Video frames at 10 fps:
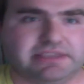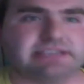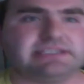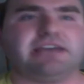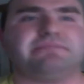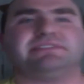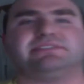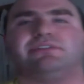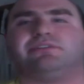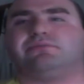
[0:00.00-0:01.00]
This
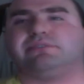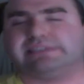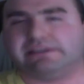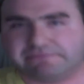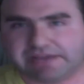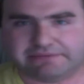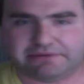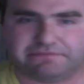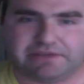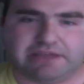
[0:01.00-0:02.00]
episode was a 5
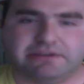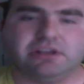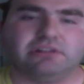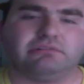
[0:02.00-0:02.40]
out of 5.